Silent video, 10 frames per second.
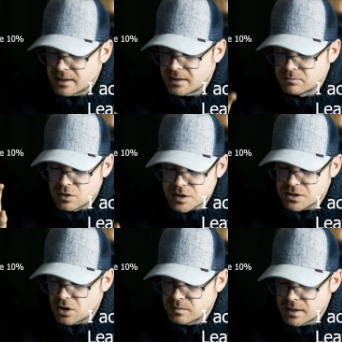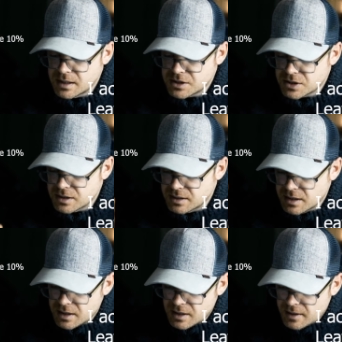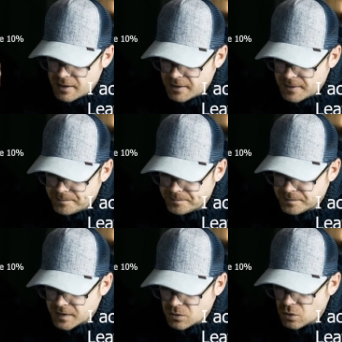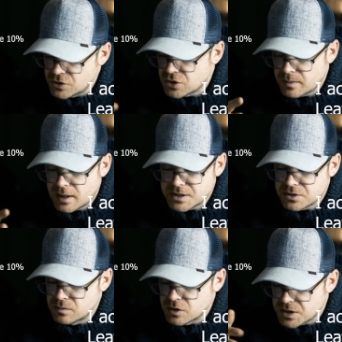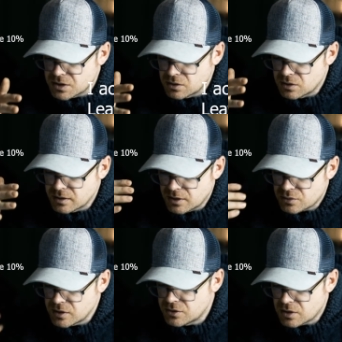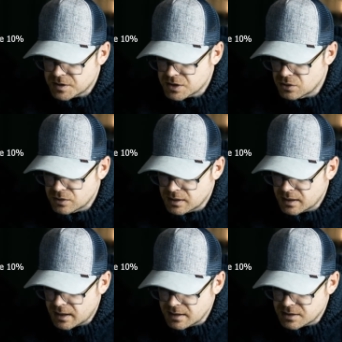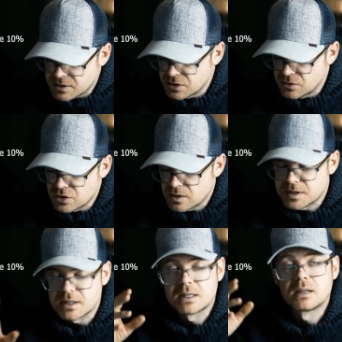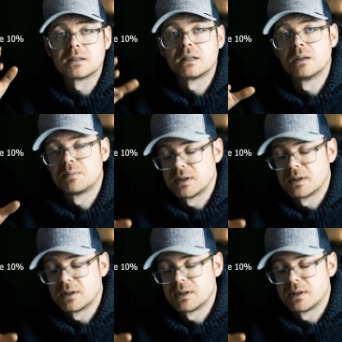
that musk combination, 1 drop ISO muscone, 3 drops tonalide, 2 drops exaltalide